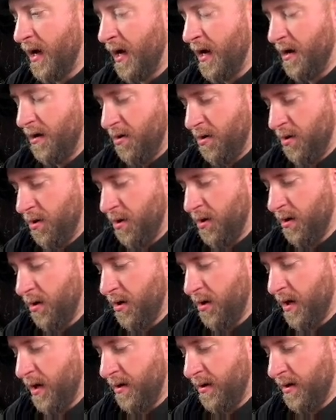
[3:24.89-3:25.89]
Hendon
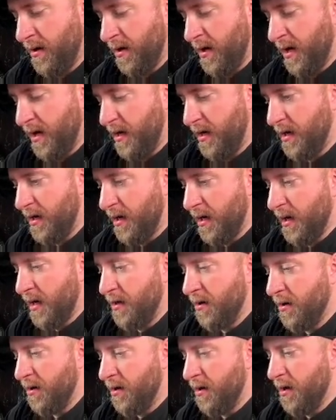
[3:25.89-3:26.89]
Hooker out of
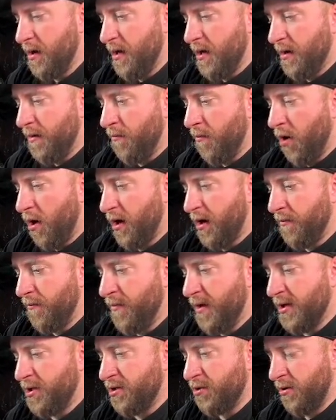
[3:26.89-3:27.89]
99. Mark
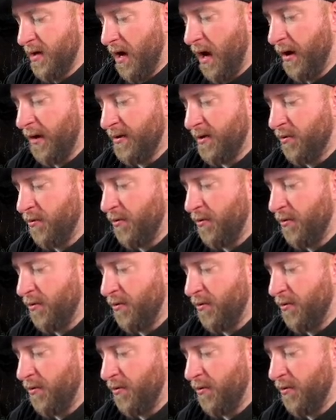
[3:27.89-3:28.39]
Mitchell out of